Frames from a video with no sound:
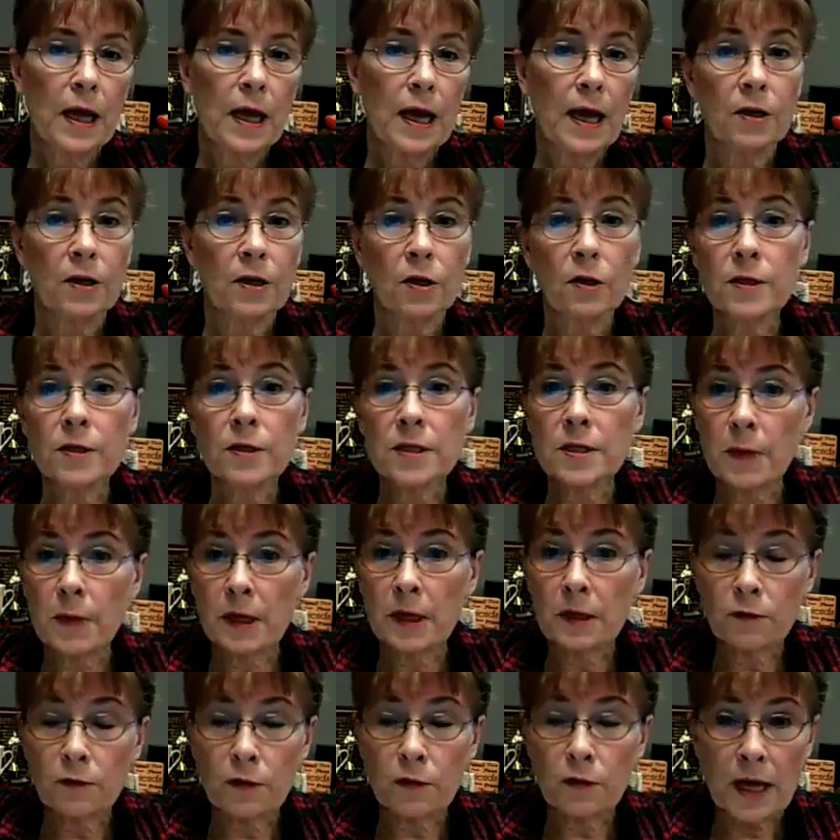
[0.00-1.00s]
I know this
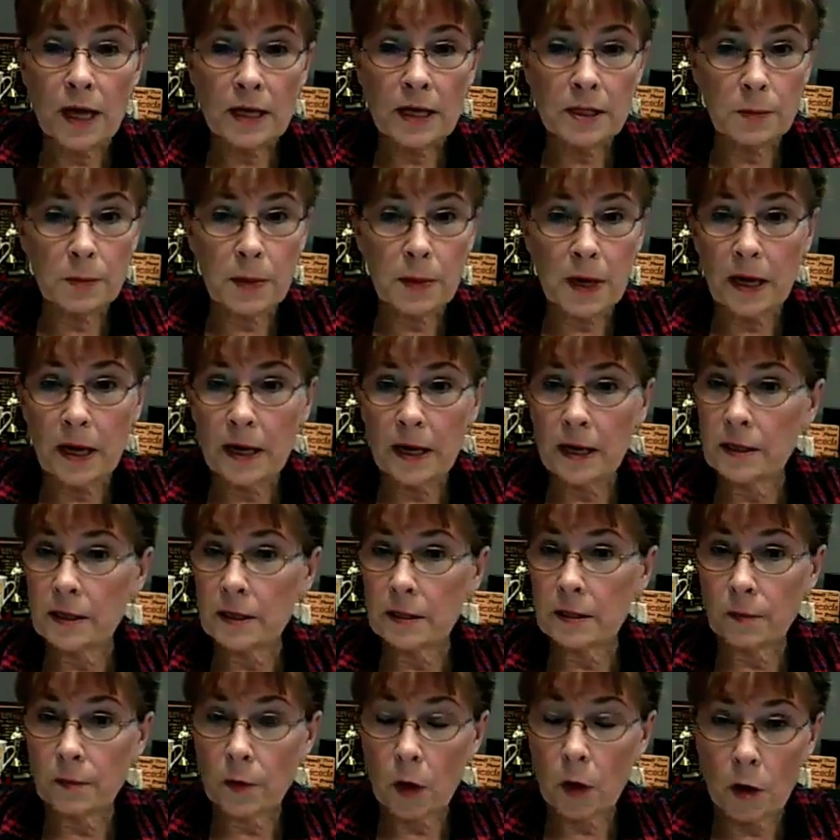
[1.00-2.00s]
month flies by,
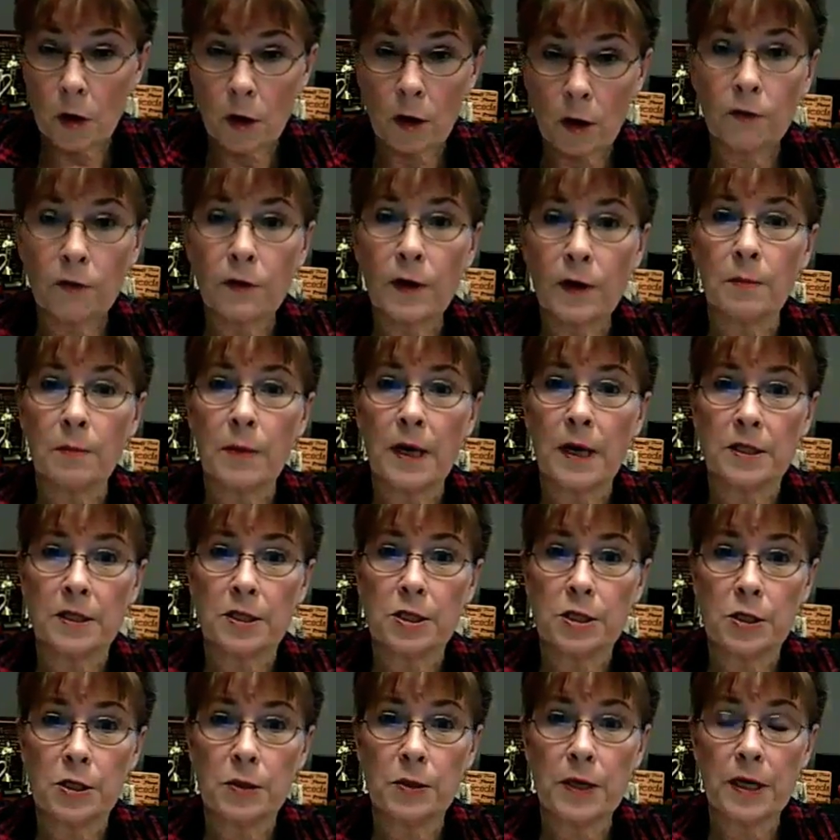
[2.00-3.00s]
as all of our
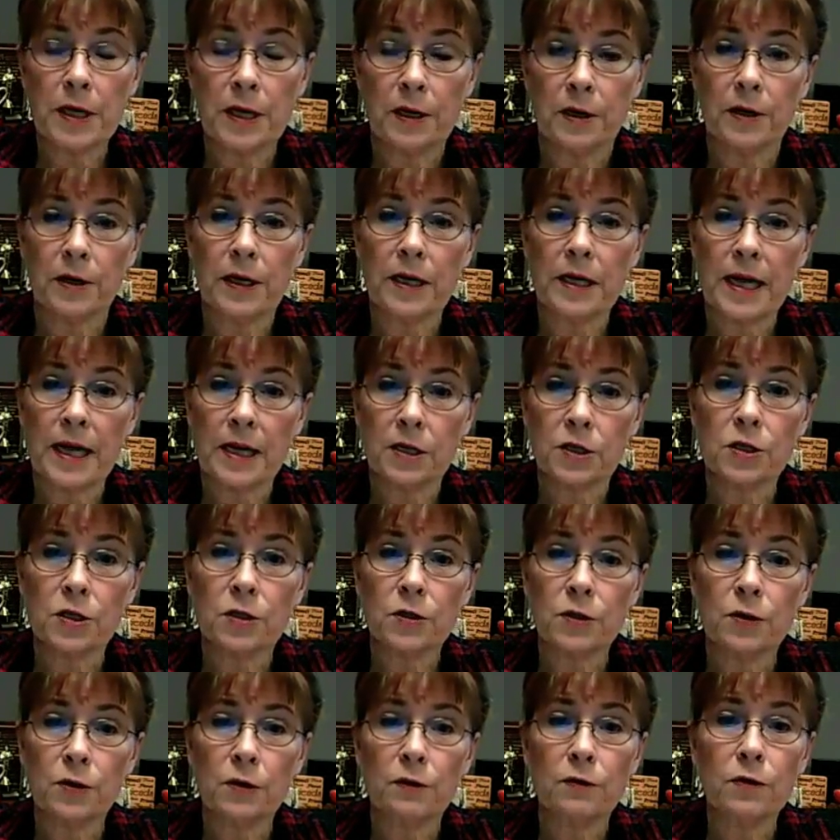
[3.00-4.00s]
months do here at
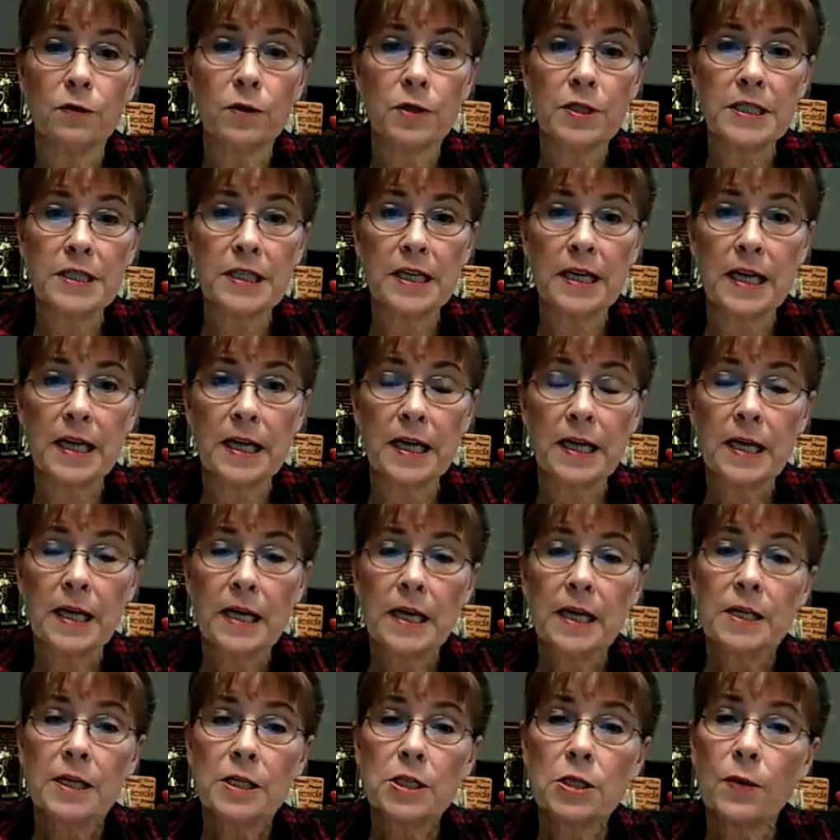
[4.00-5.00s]
National University,
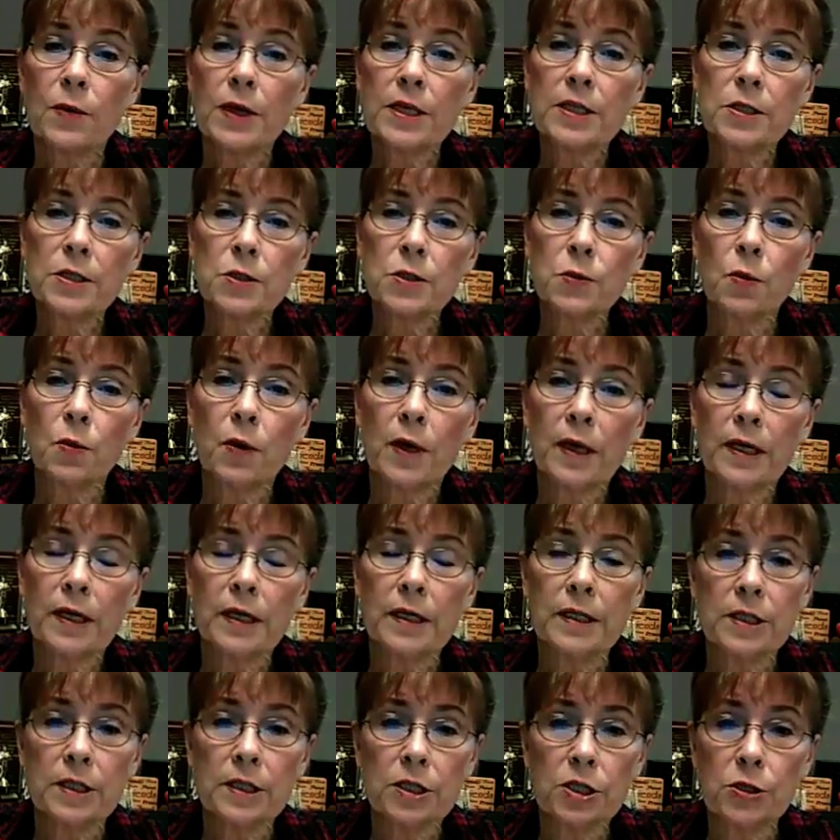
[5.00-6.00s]
so I just
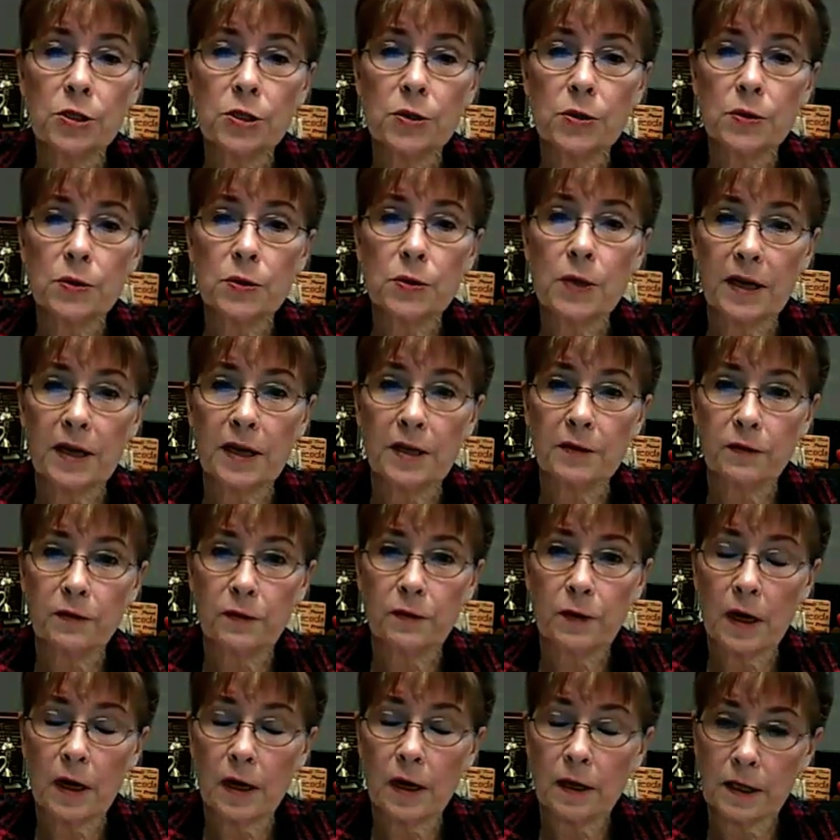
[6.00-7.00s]
wanted to kind of
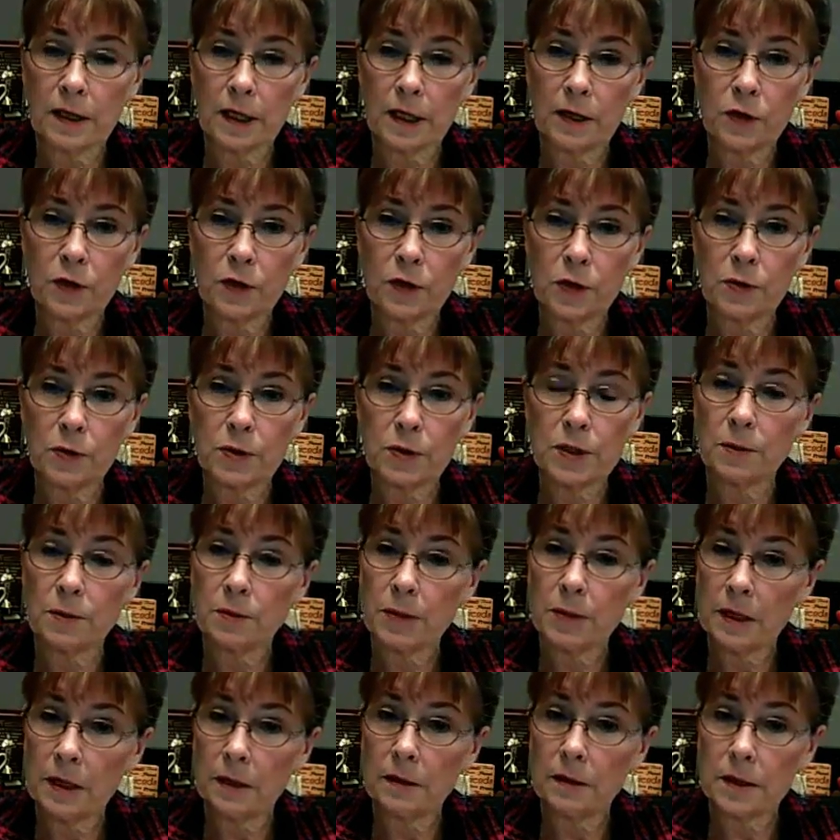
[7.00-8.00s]
give you
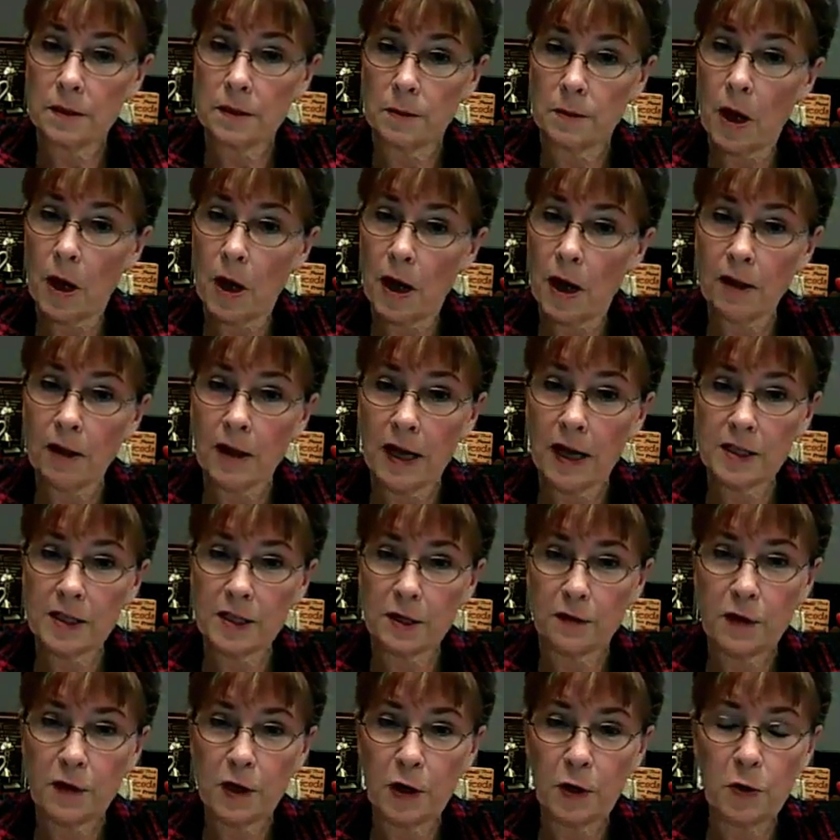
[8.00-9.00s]
some highlights
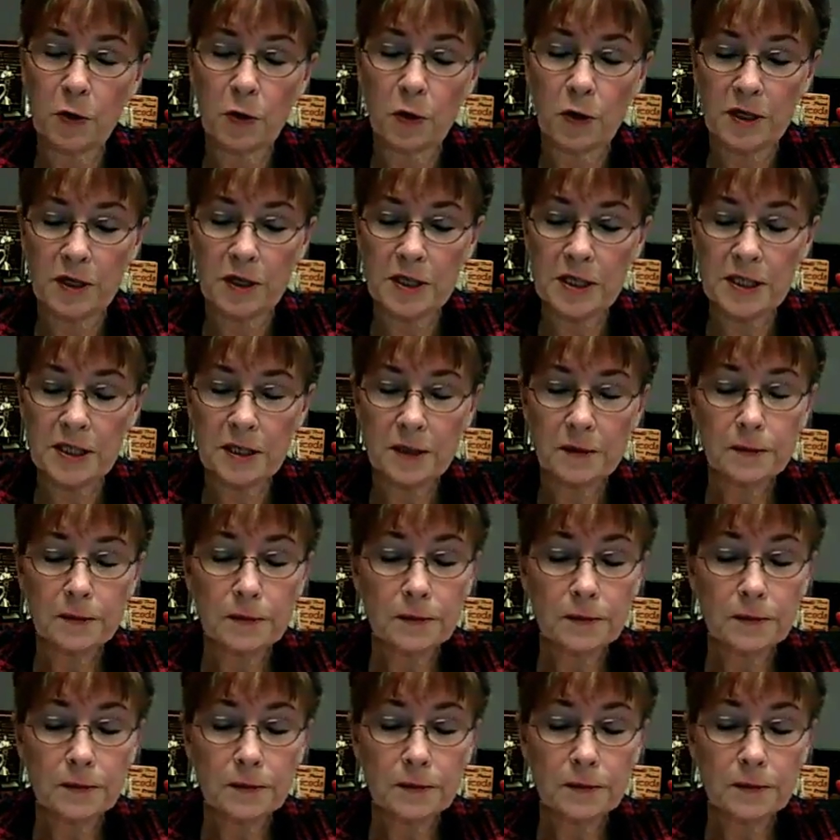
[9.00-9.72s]
of our course.